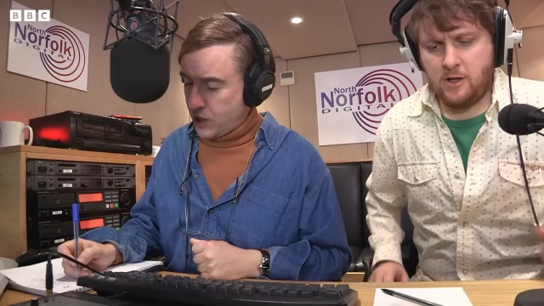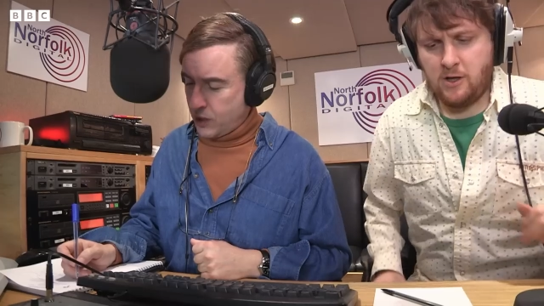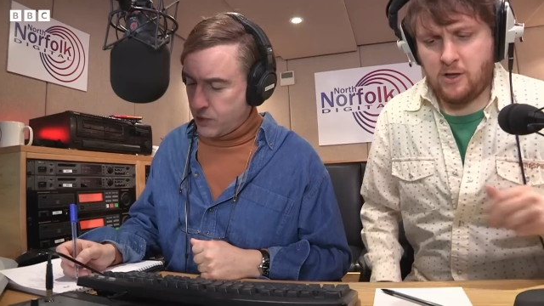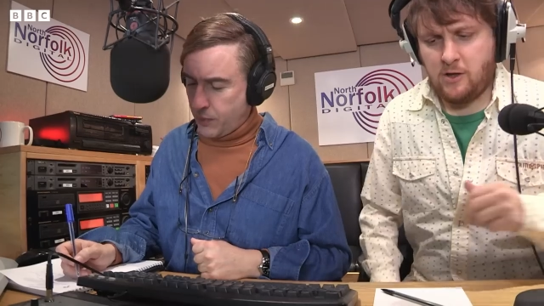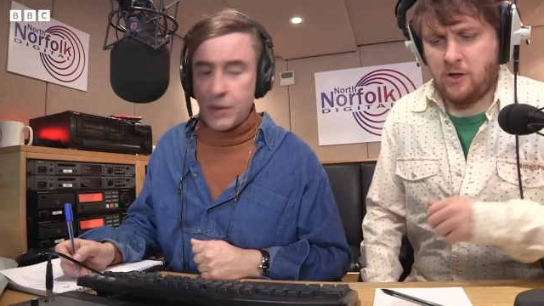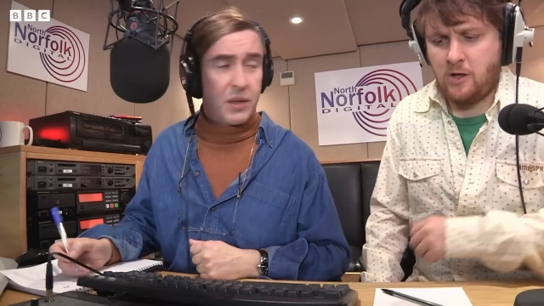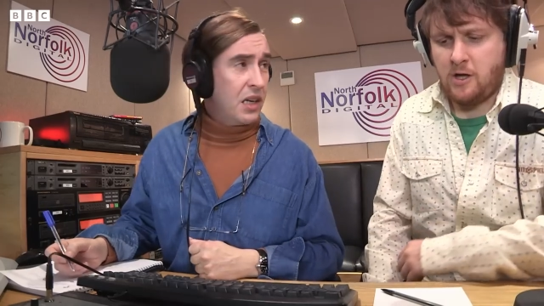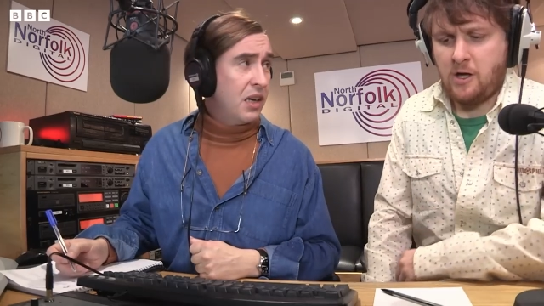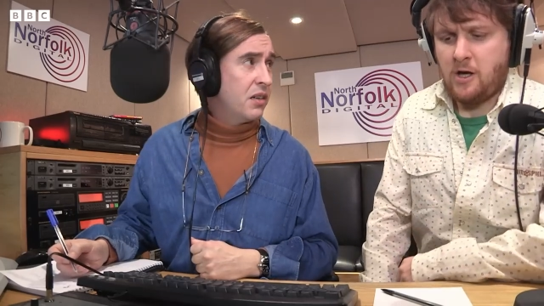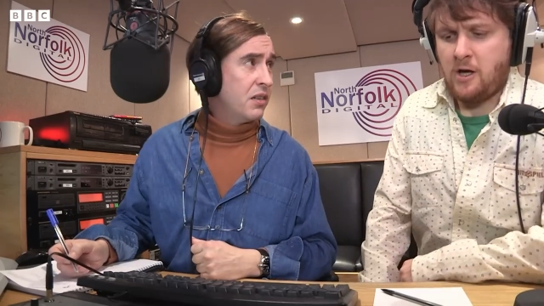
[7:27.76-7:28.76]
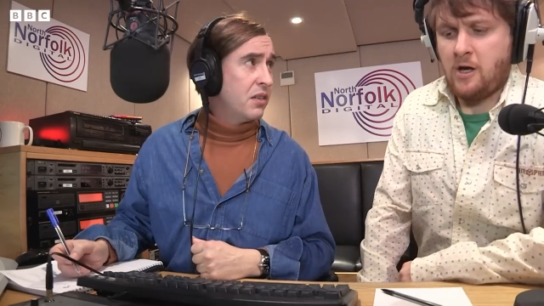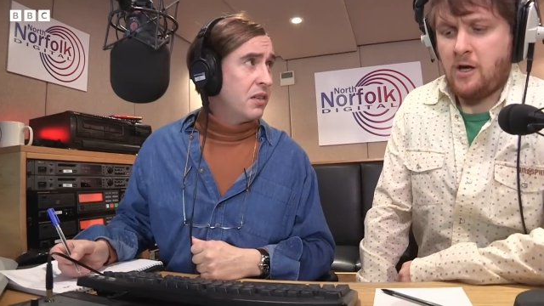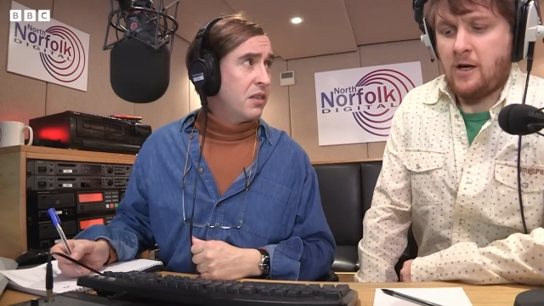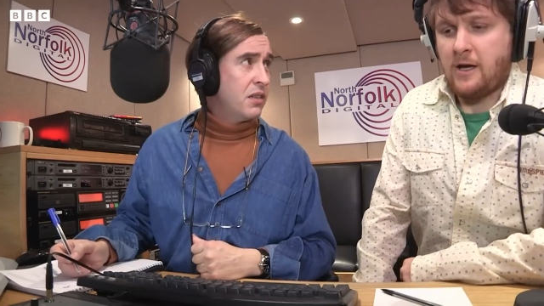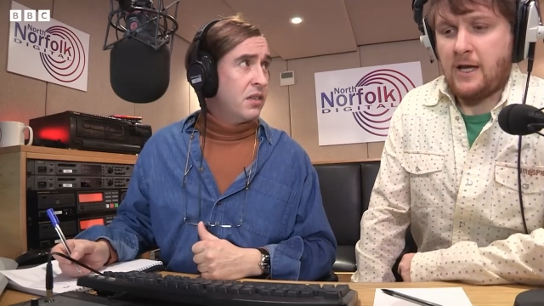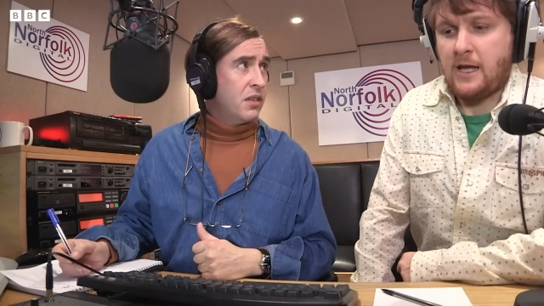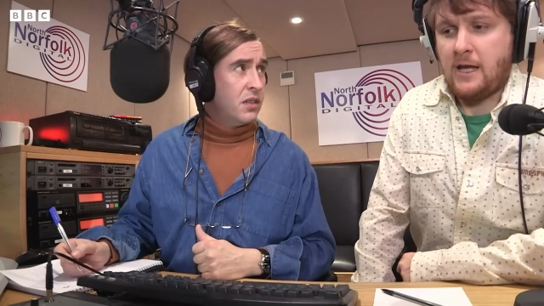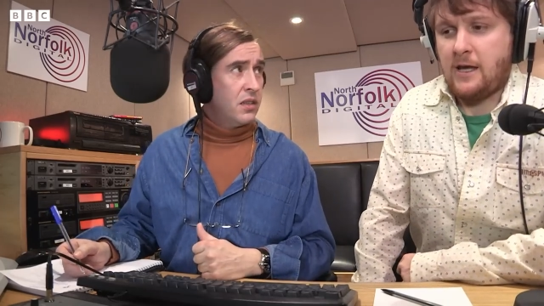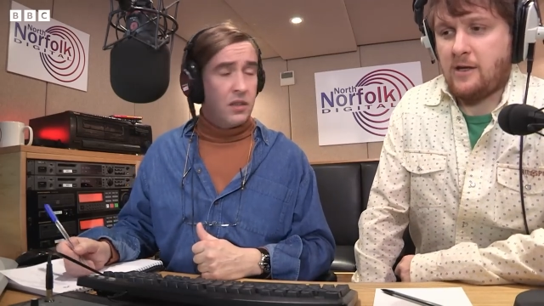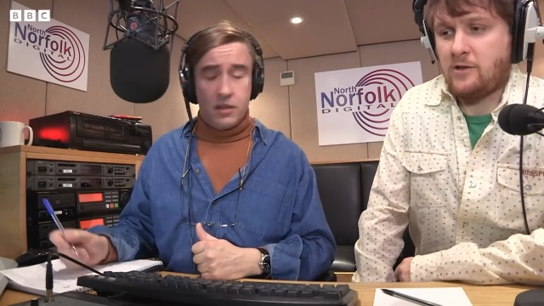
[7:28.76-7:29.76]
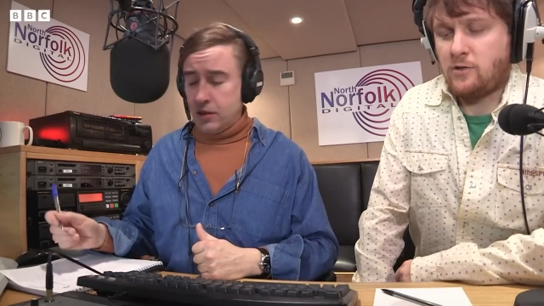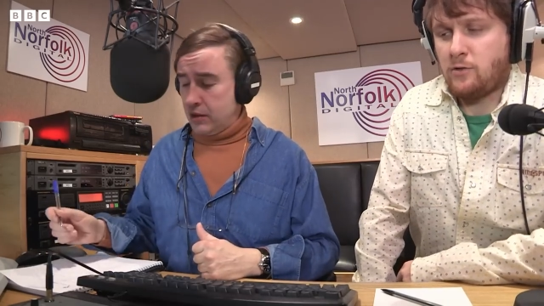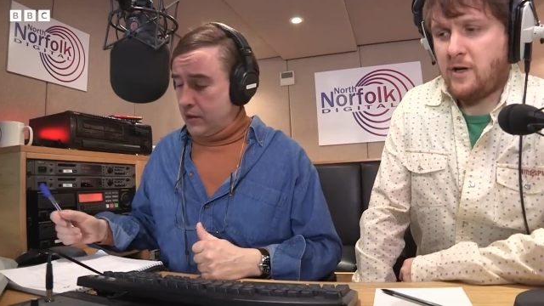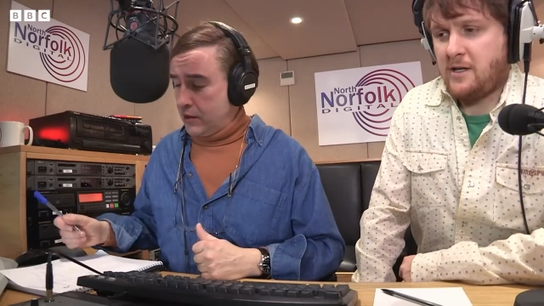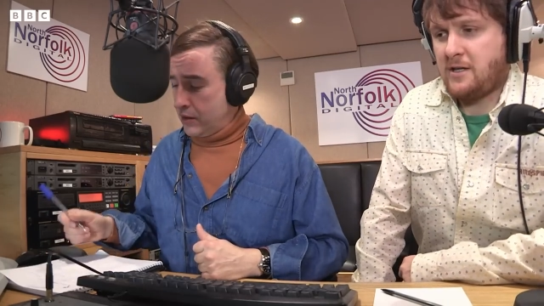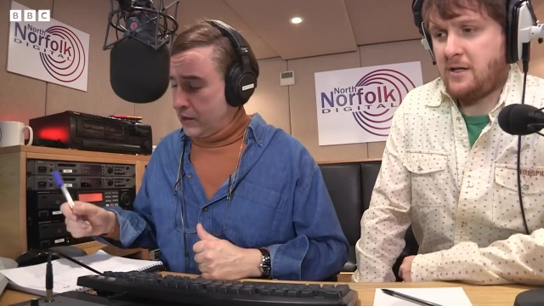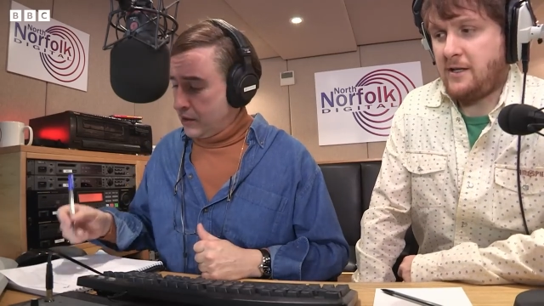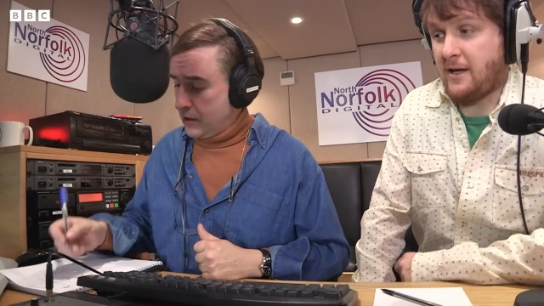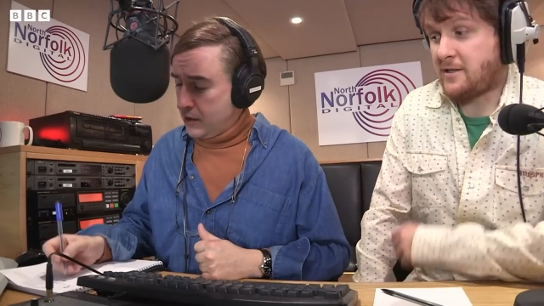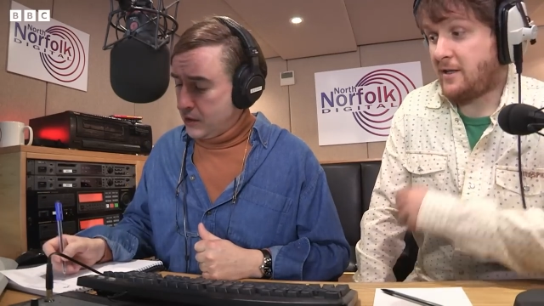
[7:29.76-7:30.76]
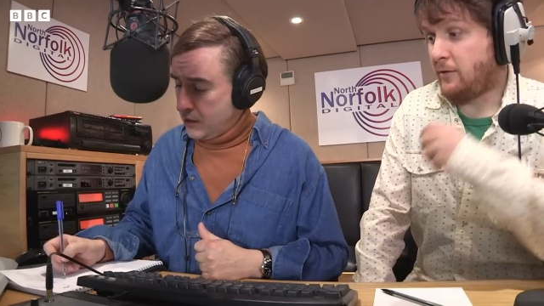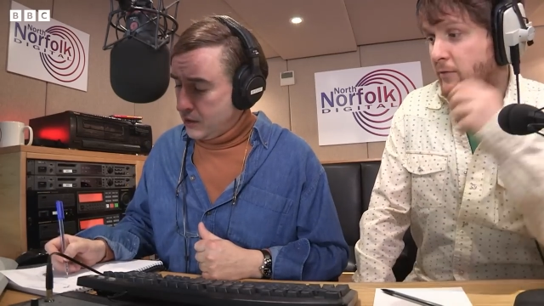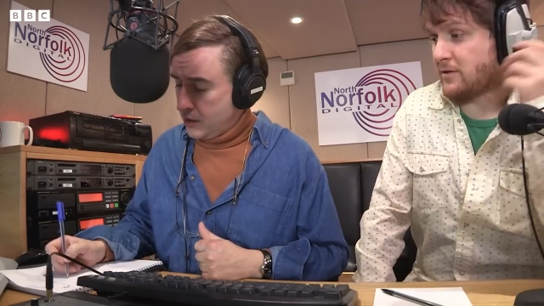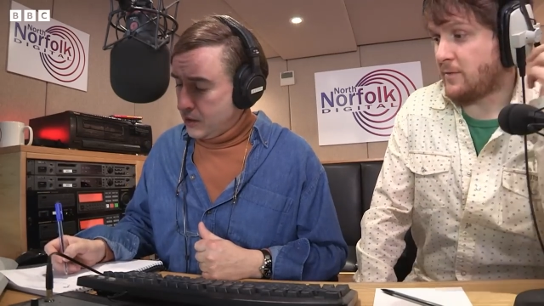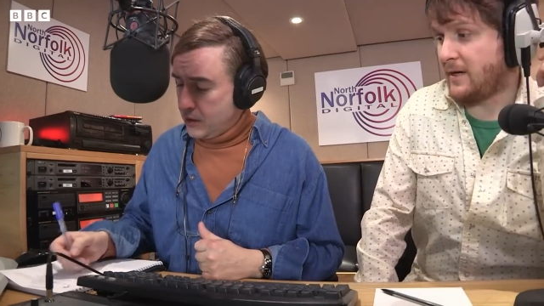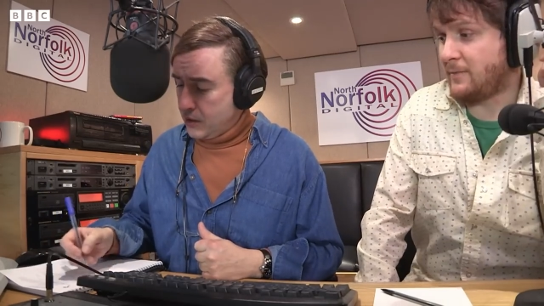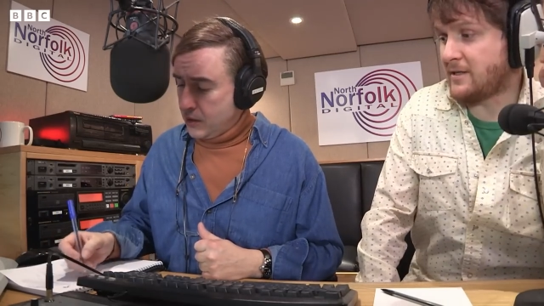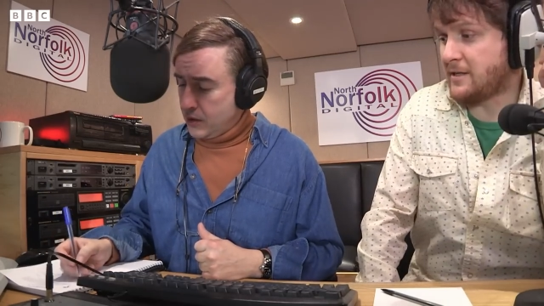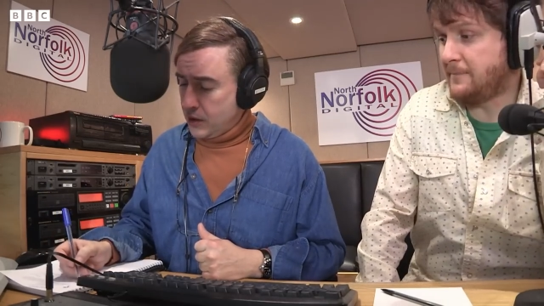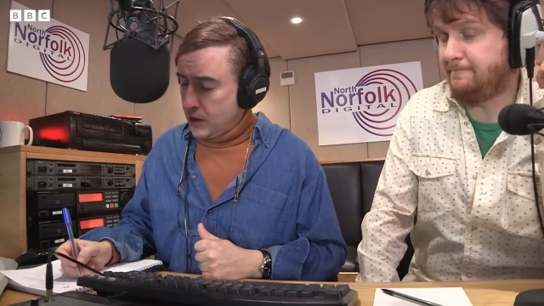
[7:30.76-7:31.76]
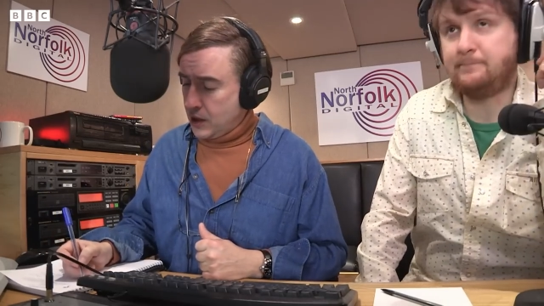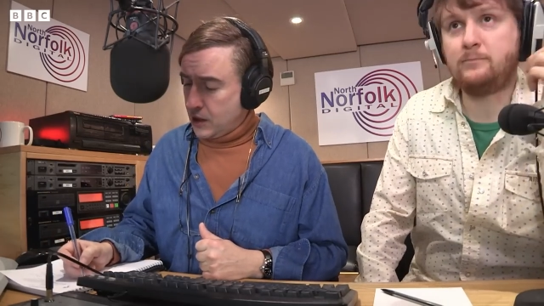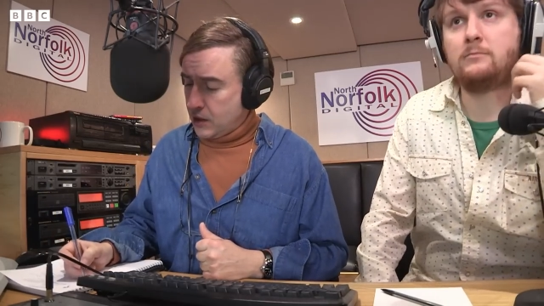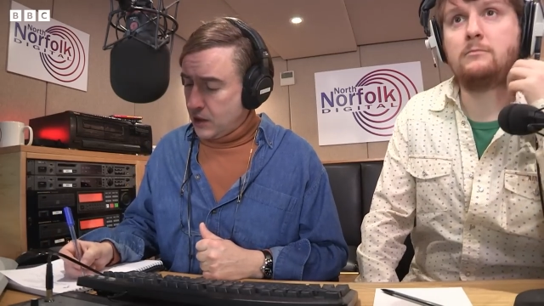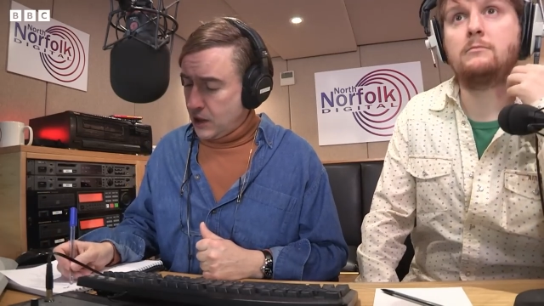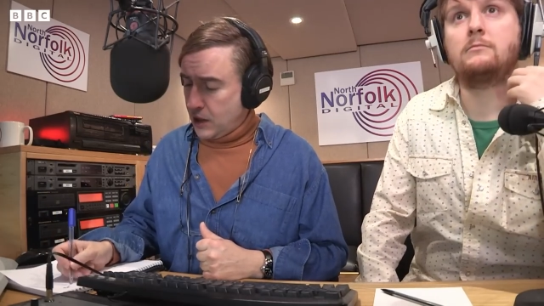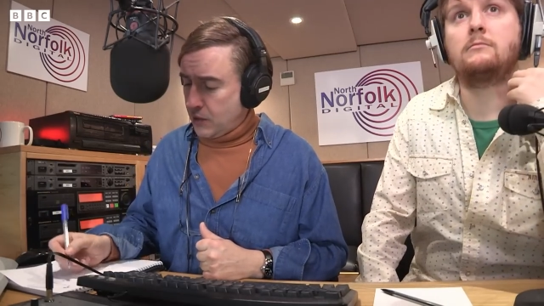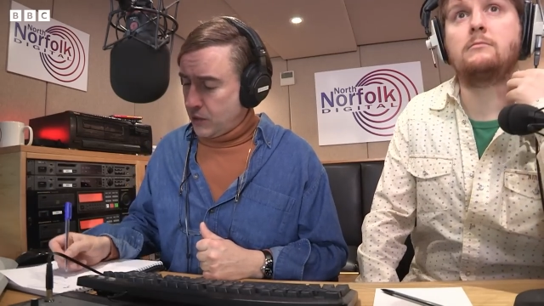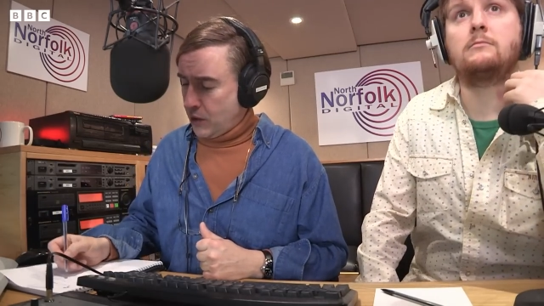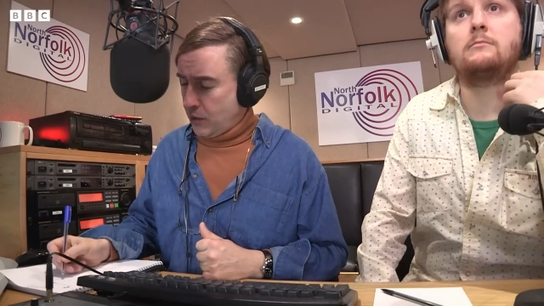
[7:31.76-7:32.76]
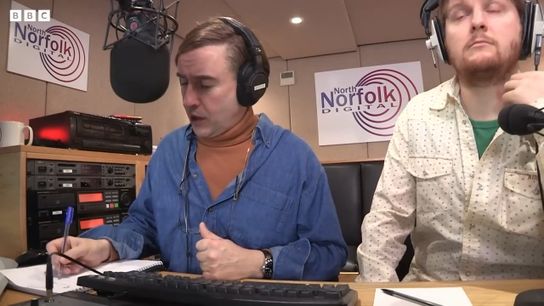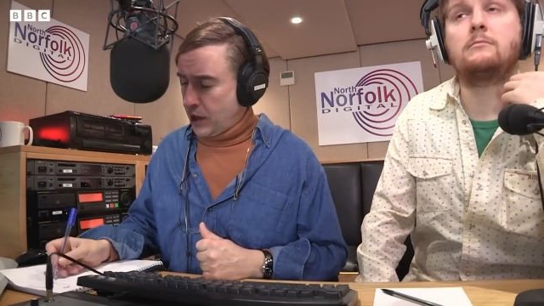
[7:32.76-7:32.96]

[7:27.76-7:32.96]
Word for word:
Speaker 1: Because he was a baby killer? He enjoyed. Yes, he killed lots of babies. He did. Uh, we don't